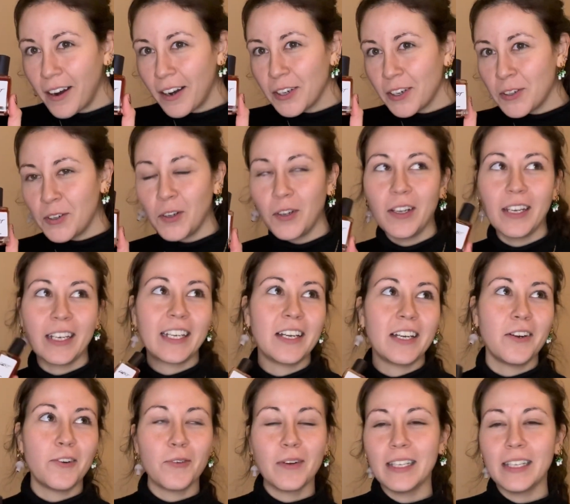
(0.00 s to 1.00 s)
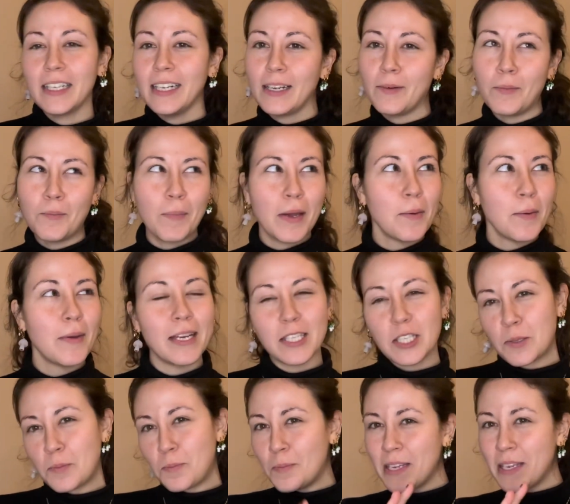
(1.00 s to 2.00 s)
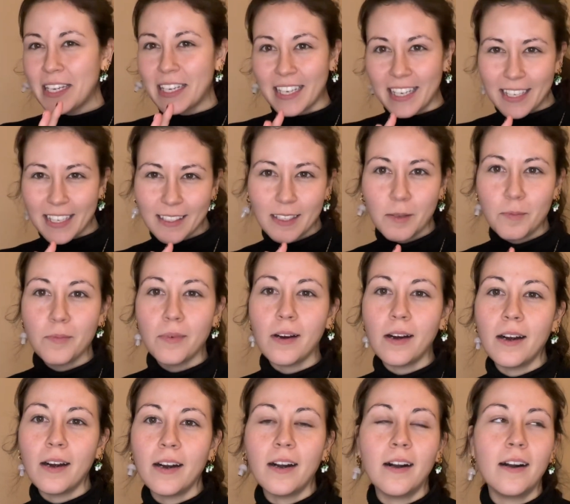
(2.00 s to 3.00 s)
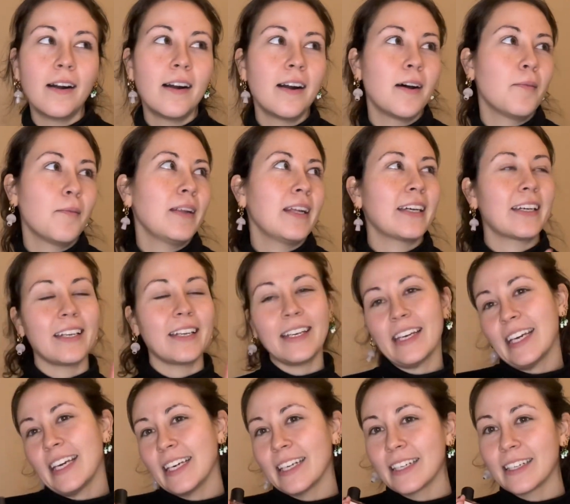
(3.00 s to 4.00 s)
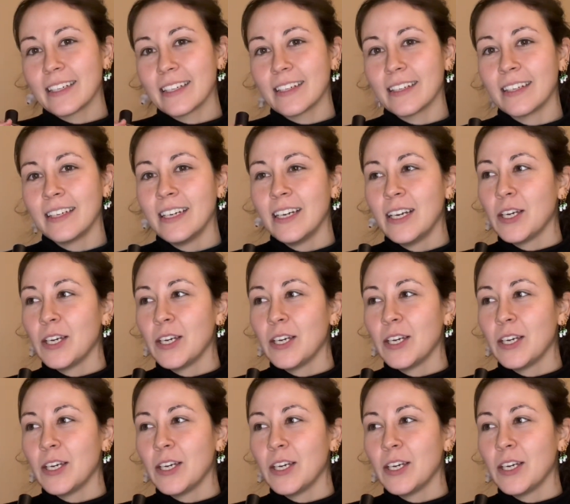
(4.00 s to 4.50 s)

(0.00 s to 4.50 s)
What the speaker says: you know, like a really, like maybe a speakeasy bar, like a hidden,